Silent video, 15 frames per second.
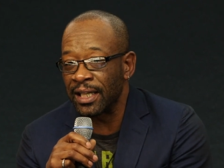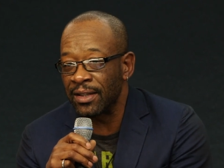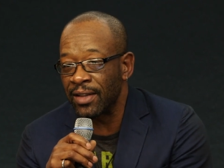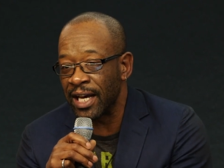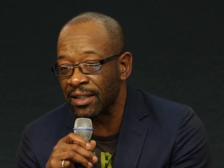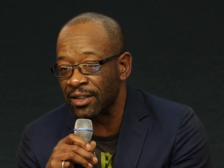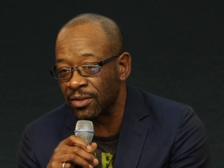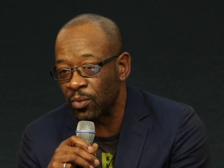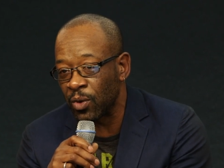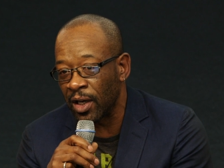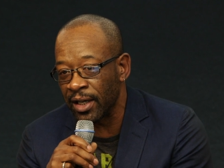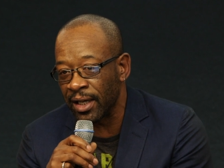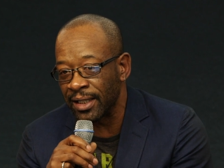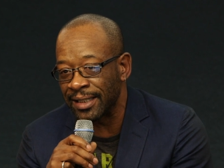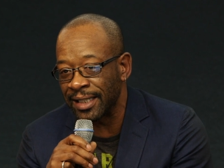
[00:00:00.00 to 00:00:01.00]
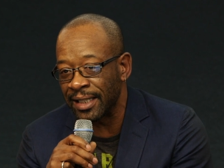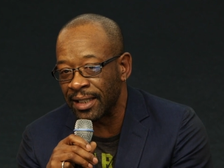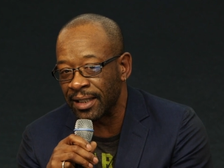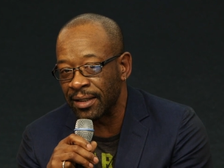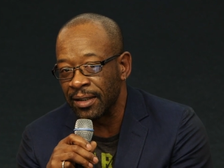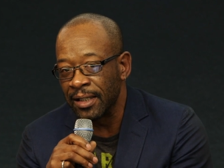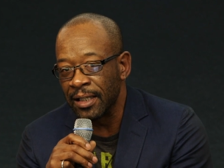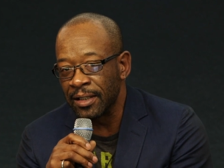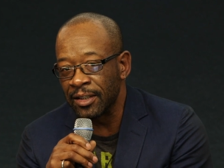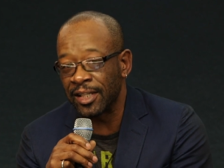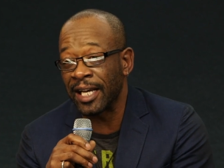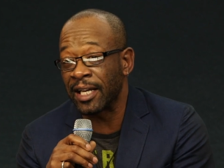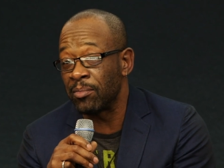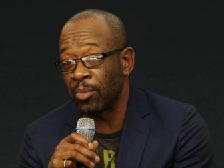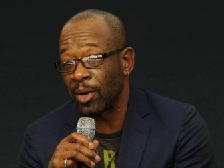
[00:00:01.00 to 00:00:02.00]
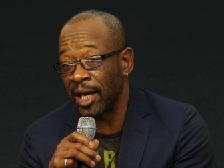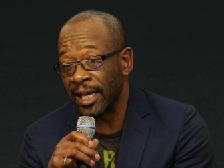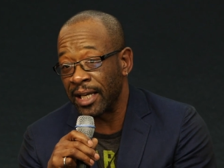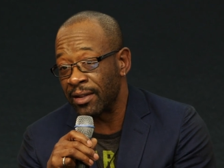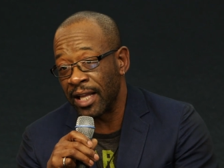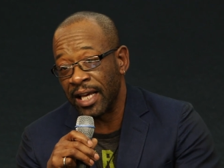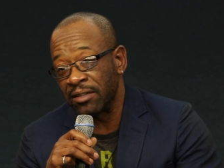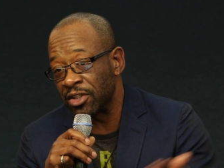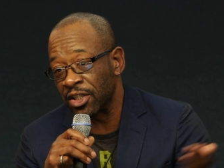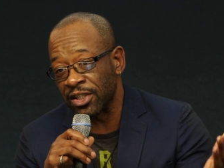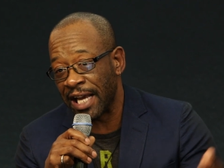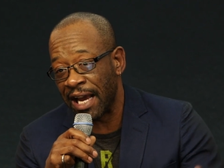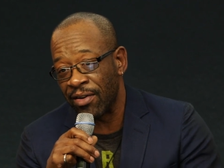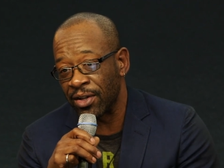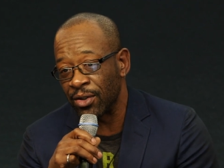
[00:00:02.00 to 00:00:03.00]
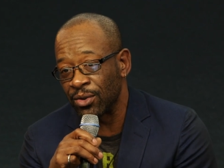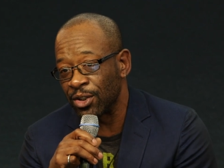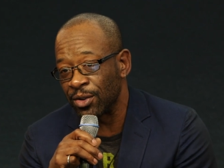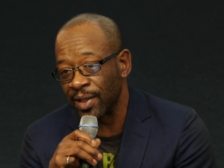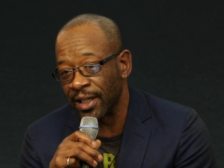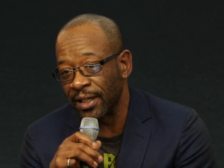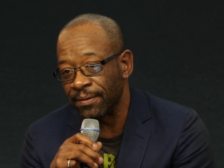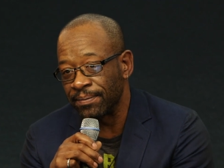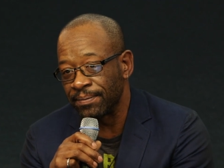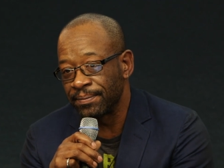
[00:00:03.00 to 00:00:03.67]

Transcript: and that's why I did a second play and then just carried on doing it.